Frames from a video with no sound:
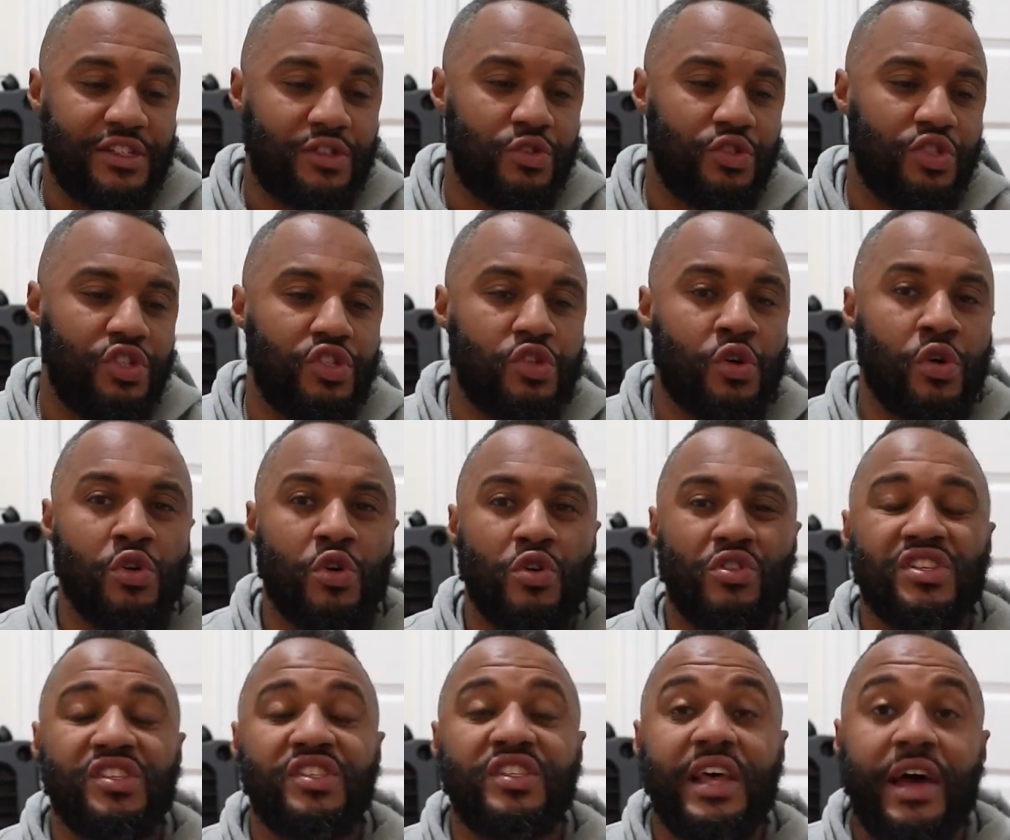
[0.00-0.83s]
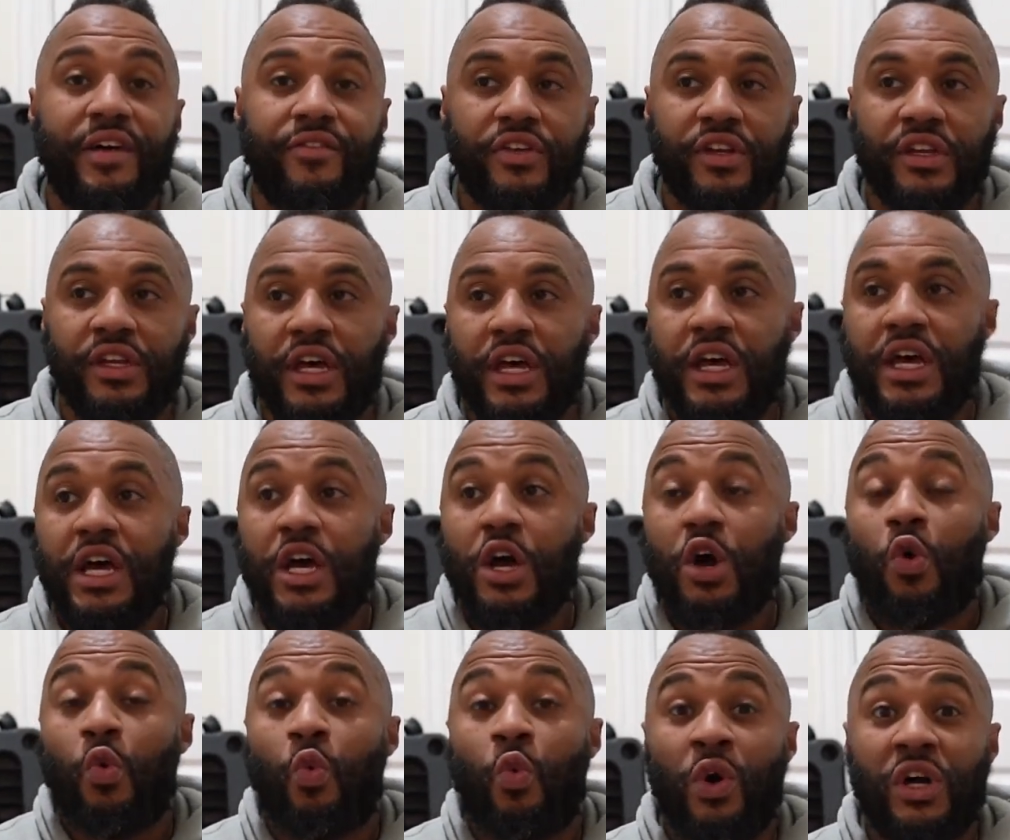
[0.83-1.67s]
So she's going to go to 7.
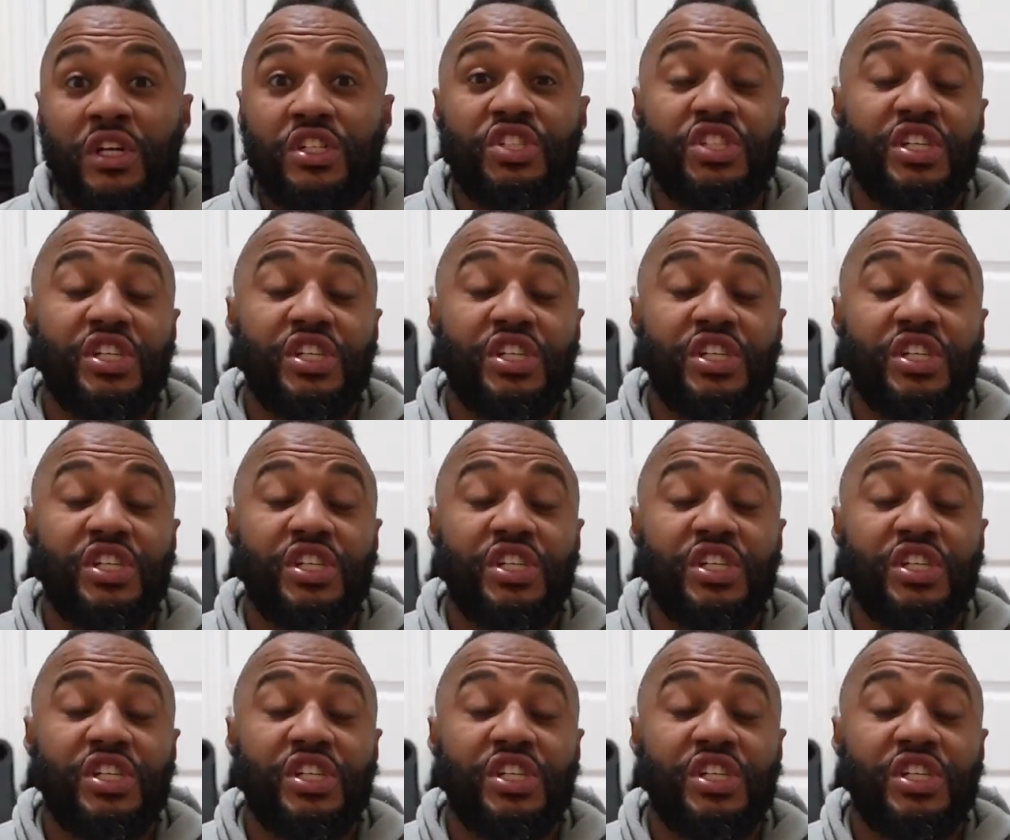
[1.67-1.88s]
Once